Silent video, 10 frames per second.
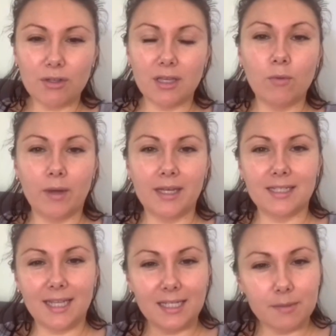sort of thing
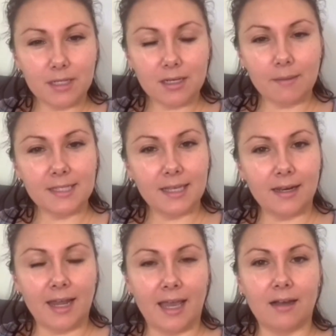where it takes a bit of time
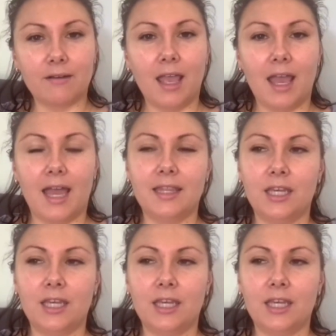to set it out,